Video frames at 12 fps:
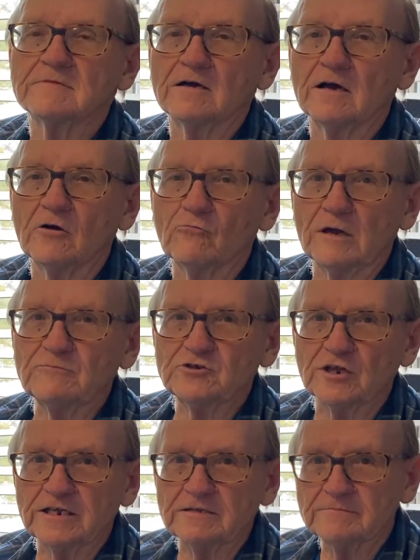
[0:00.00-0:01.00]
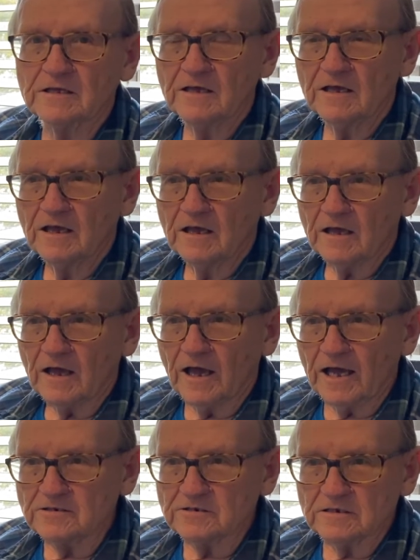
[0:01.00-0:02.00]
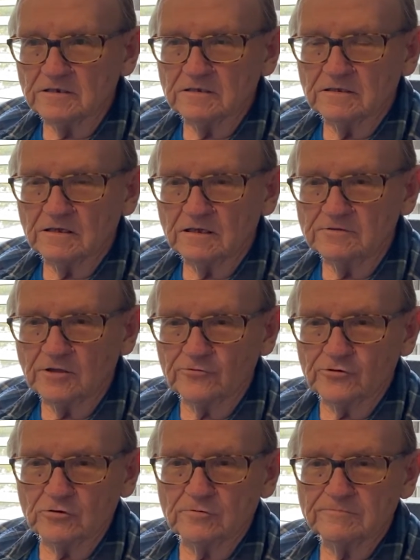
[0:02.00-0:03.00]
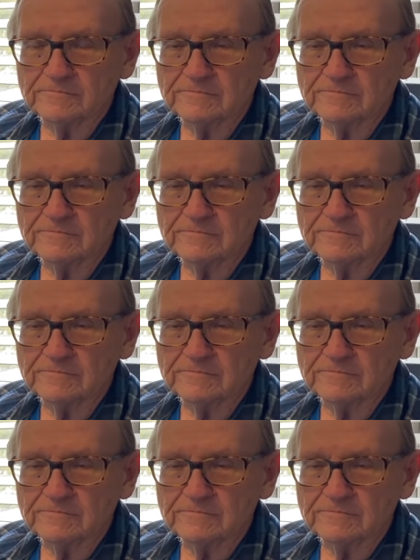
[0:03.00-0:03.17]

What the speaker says: website, has another